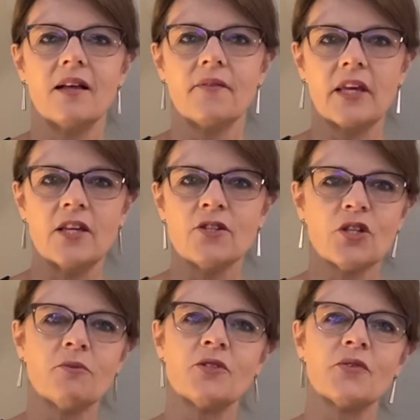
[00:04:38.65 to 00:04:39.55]
Thank you
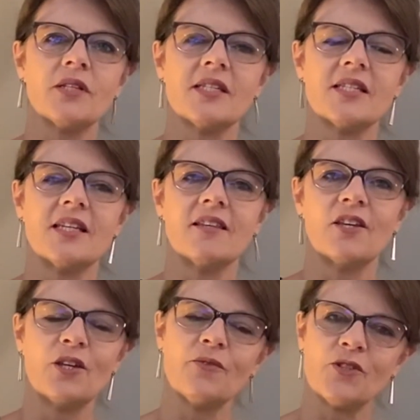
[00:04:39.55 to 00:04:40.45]
so much for listening.
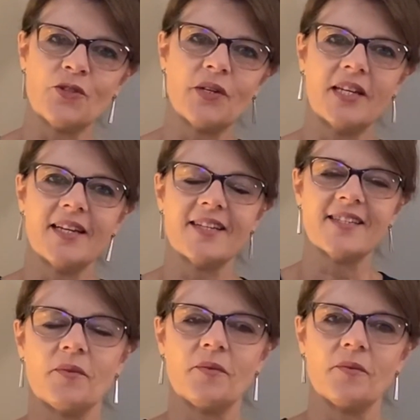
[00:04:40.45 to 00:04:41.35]
Thank you for joining us.